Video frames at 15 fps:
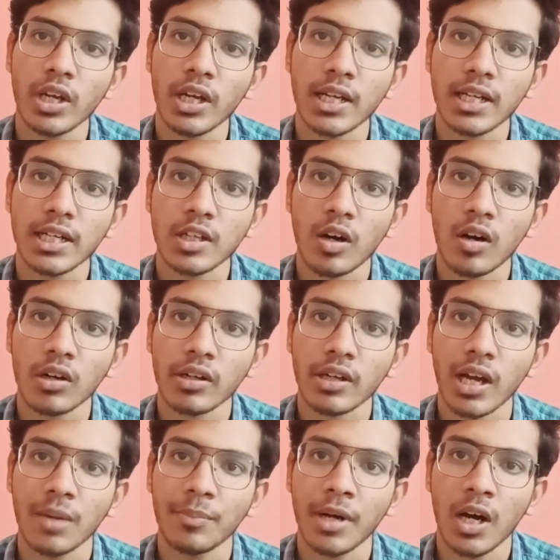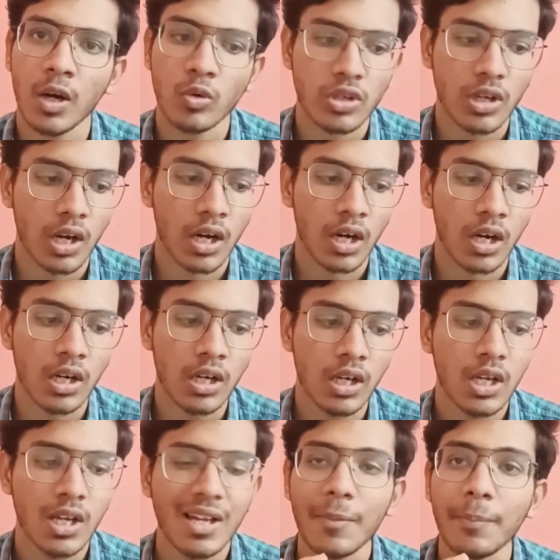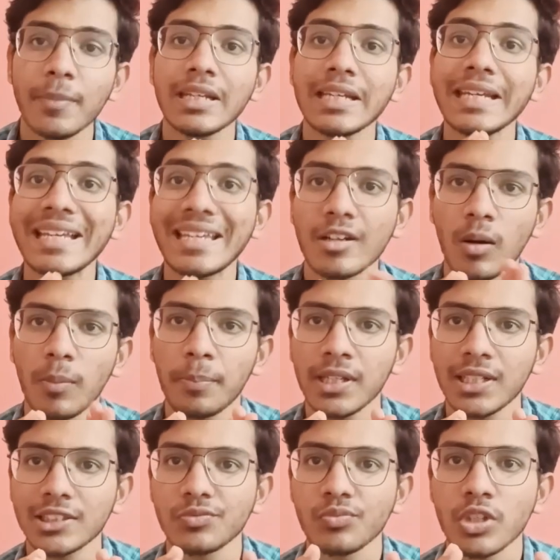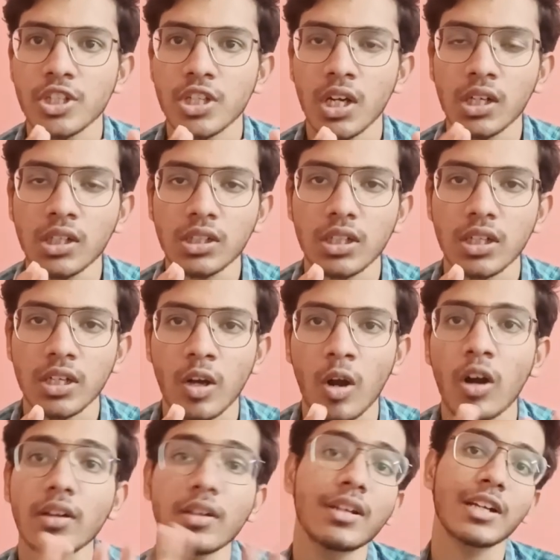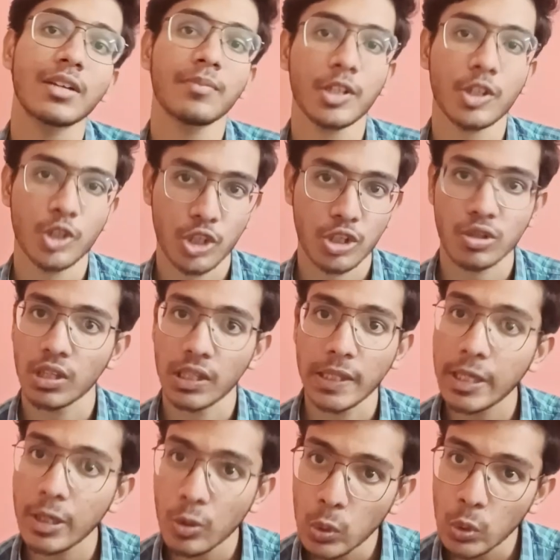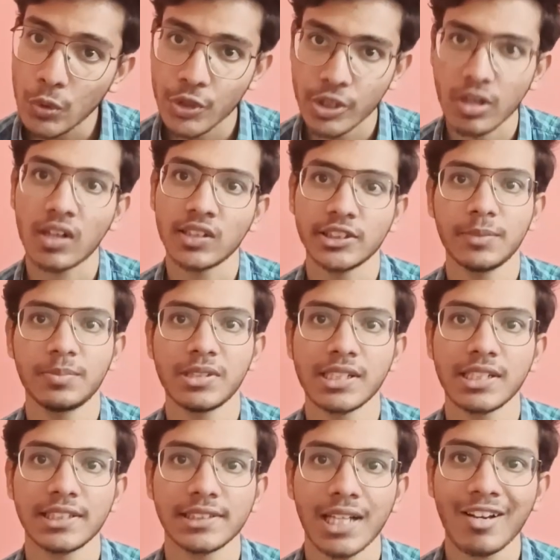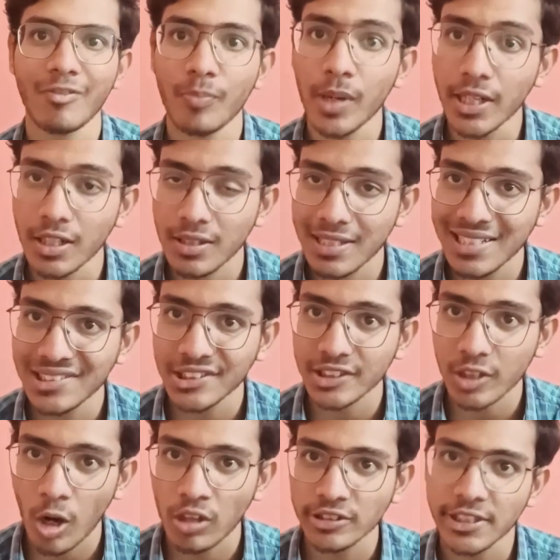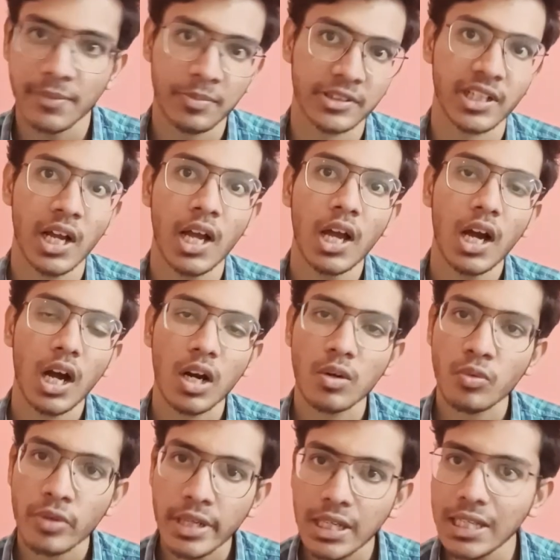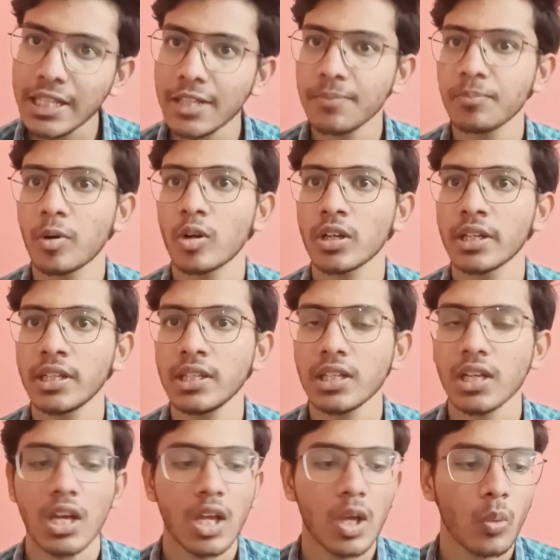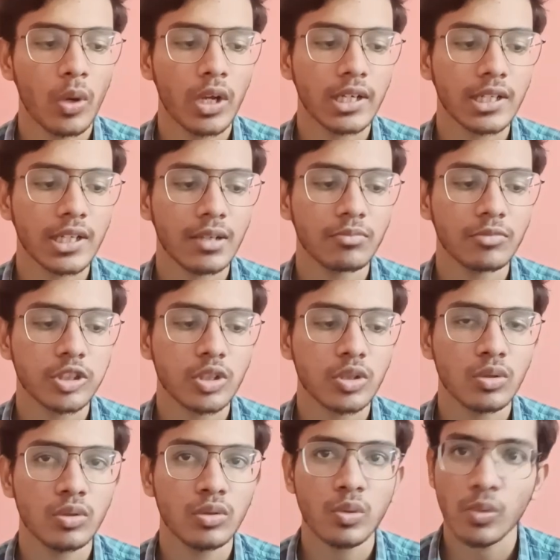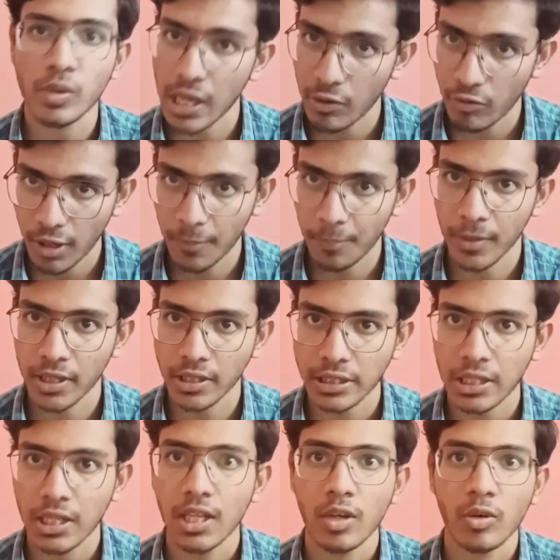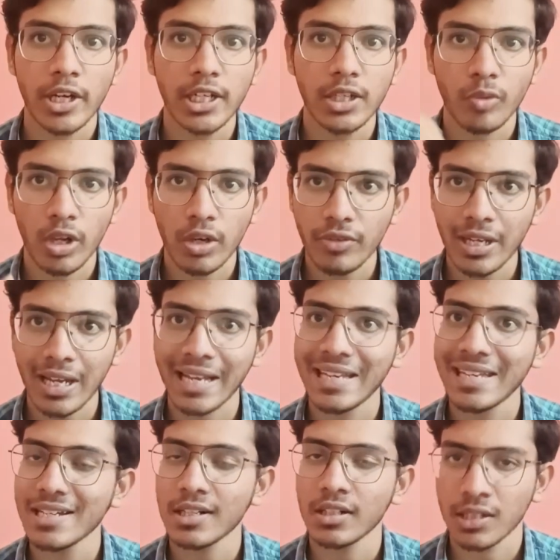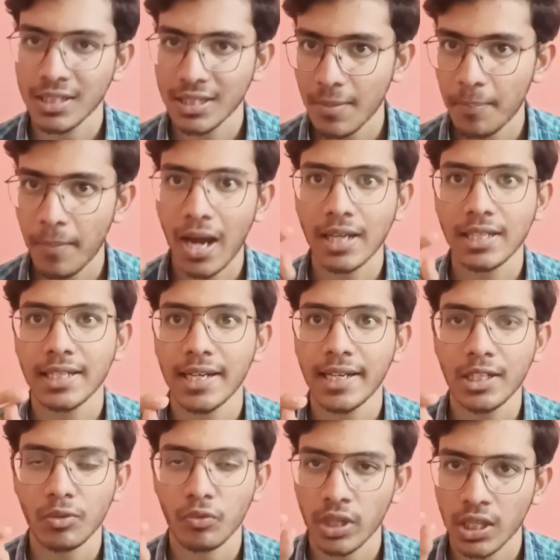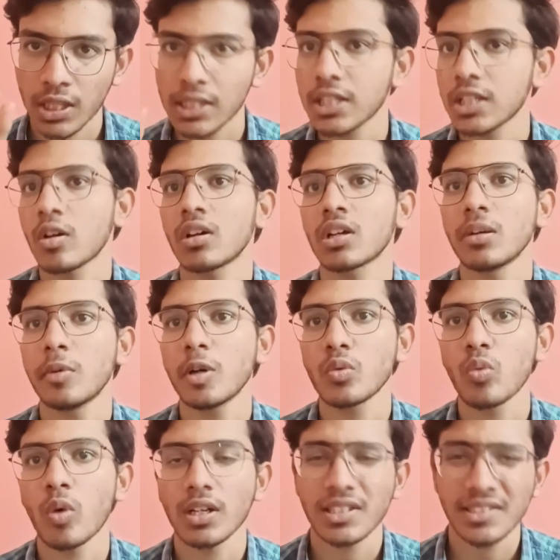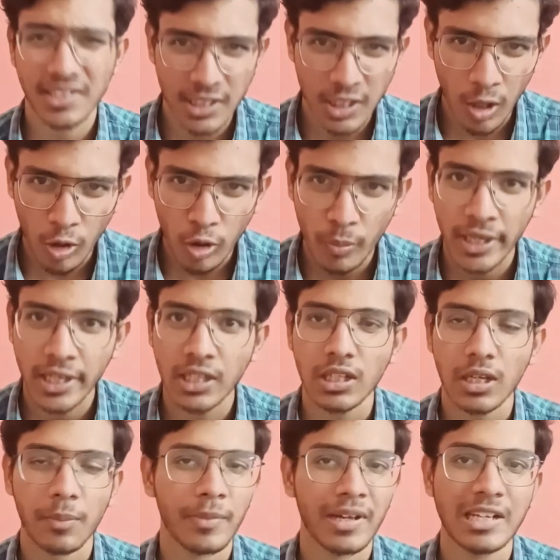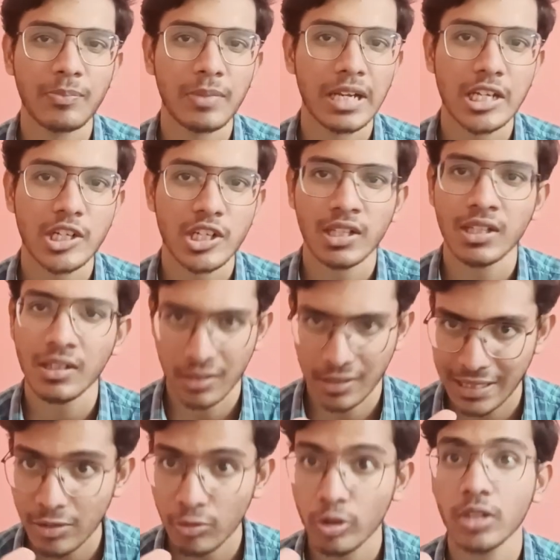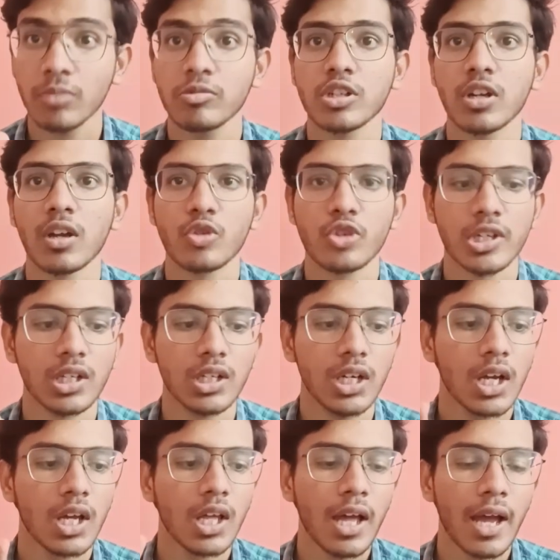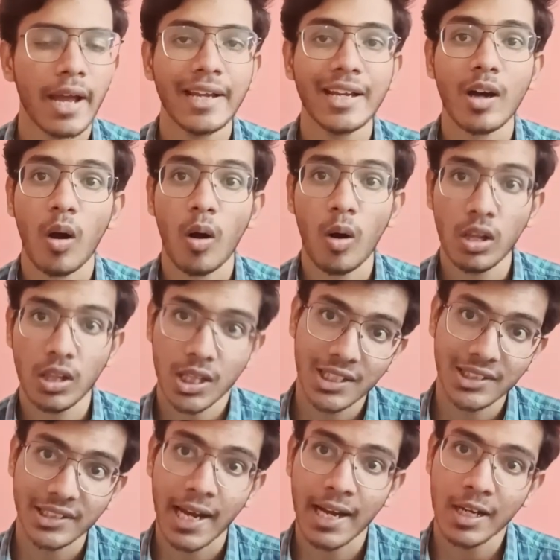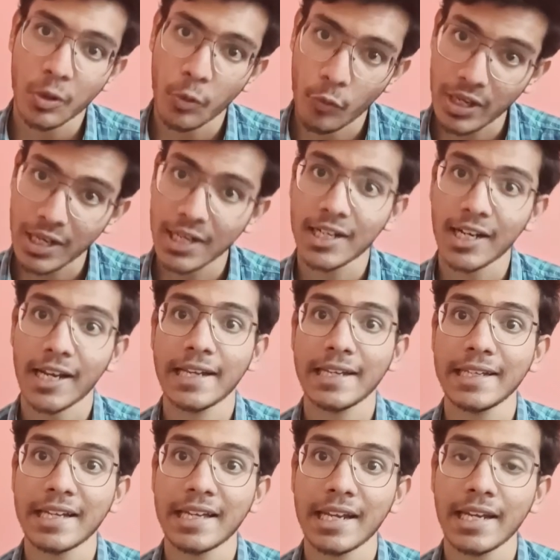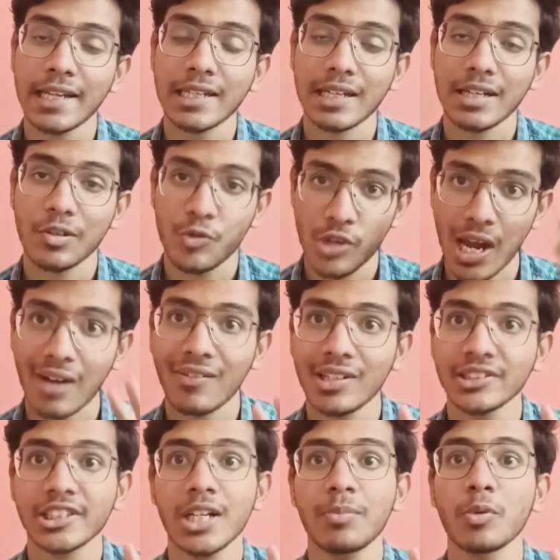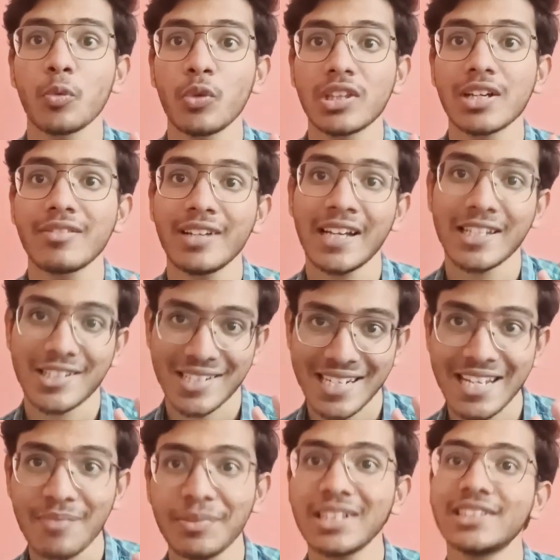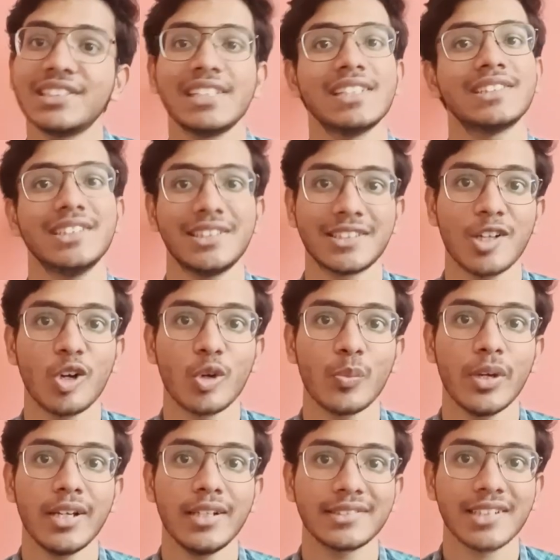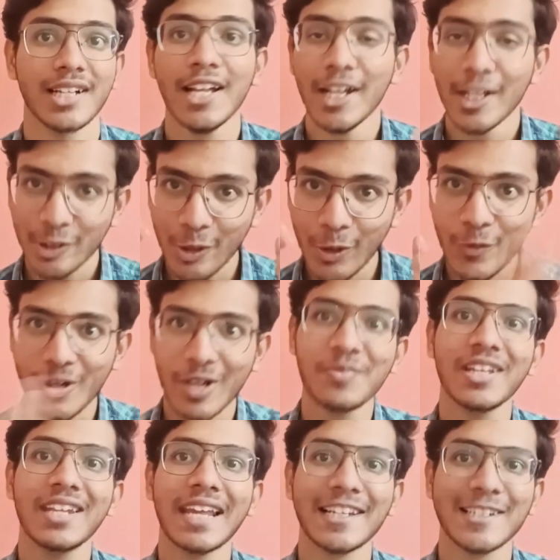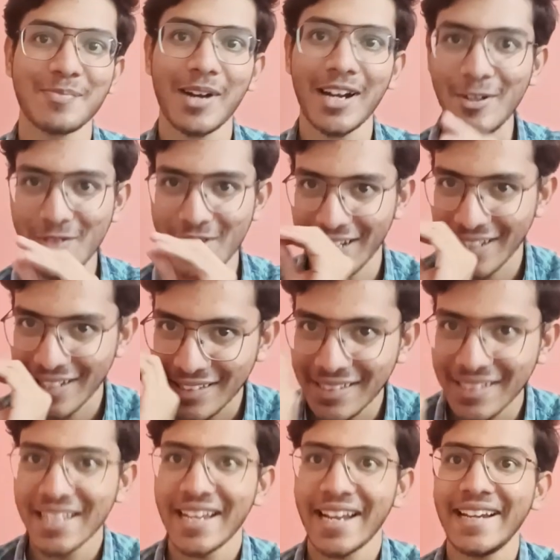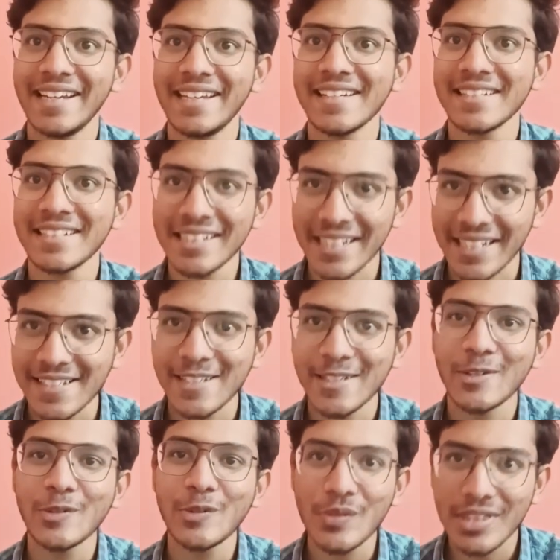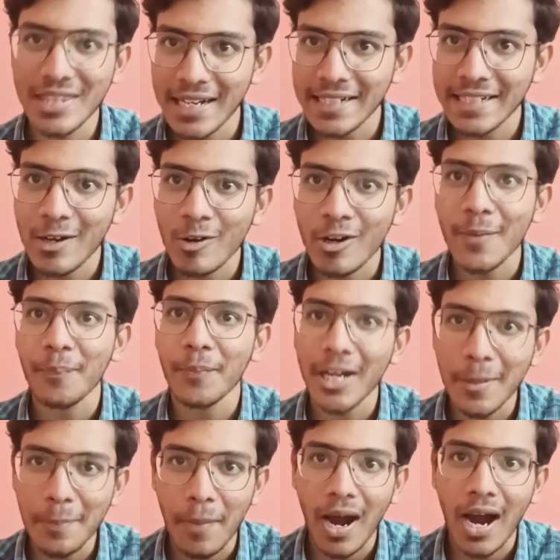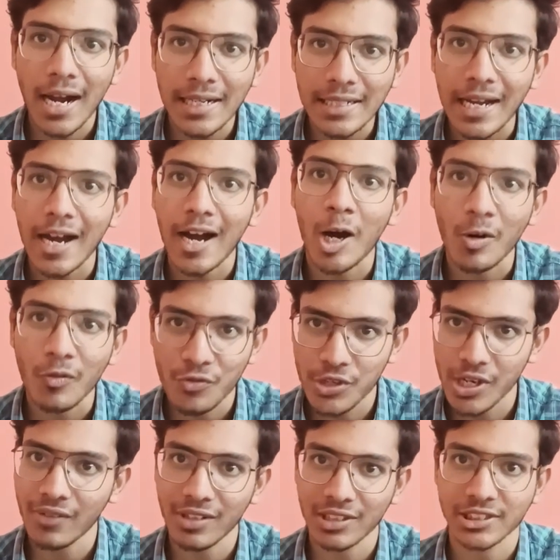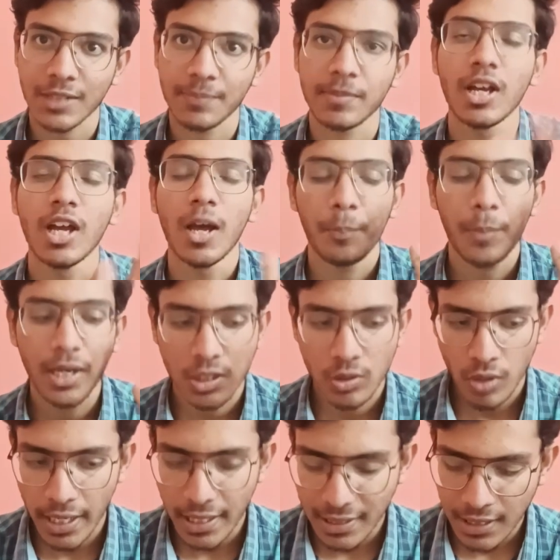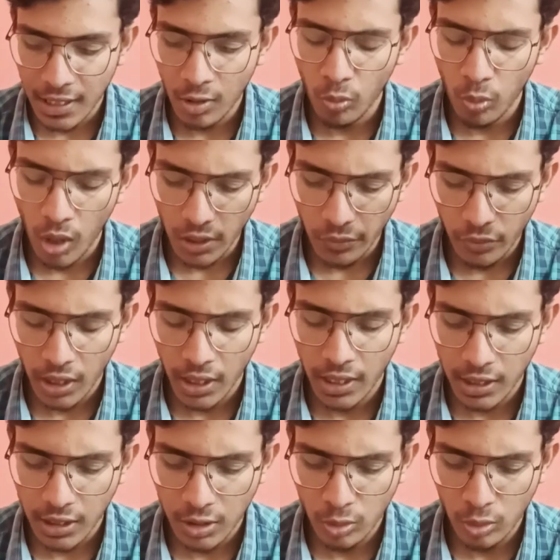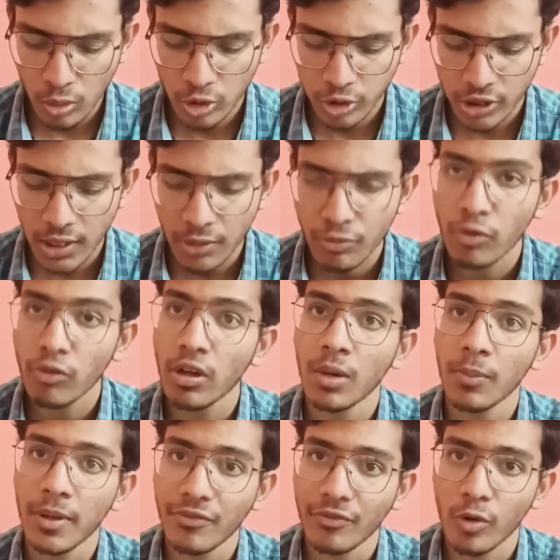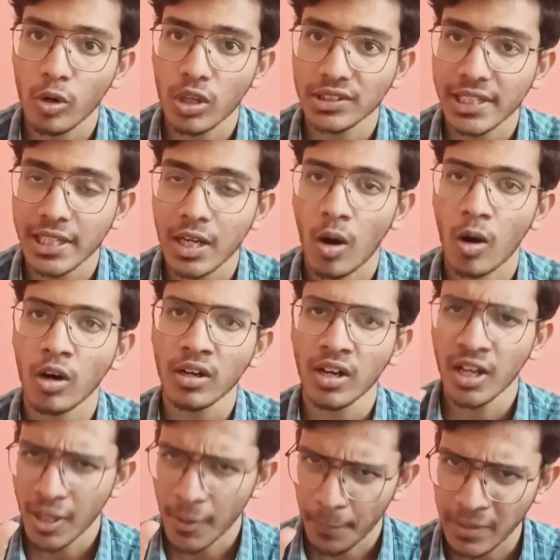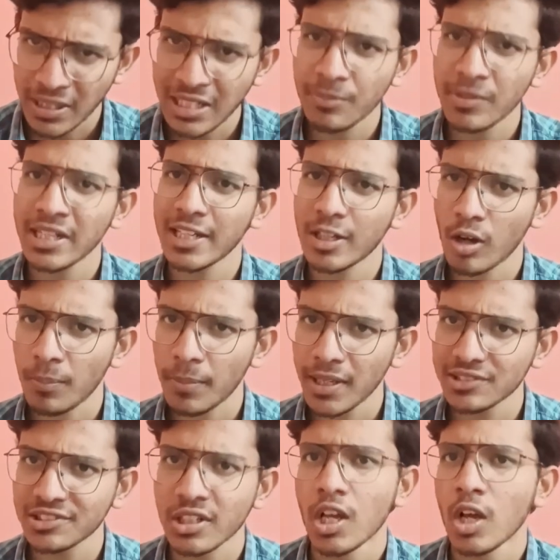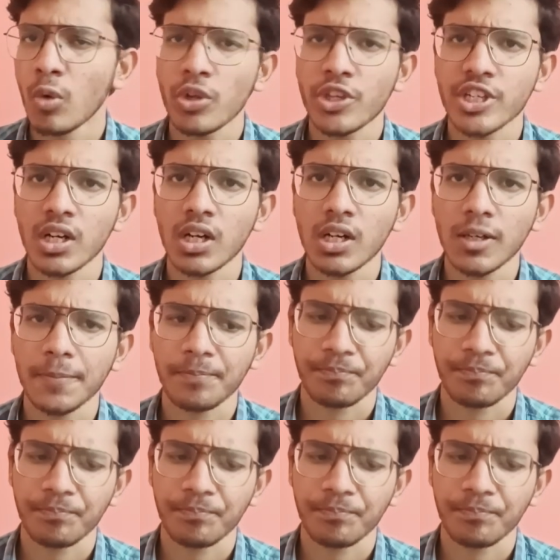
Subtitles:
are going to talk about are mini topics which are not that much huge concepts in itself, but these concepts are really important when it comes to development. Right, when we enter in the part 8, we are going to talk about what is document manipulation, DOM structure and all this, and we are going to integrate JavaScript with our HTML CSS documents. So from the next part we are going to enter into the development part of JavaScript. But right now what we are going to do is that we will be focusing on mini topics which are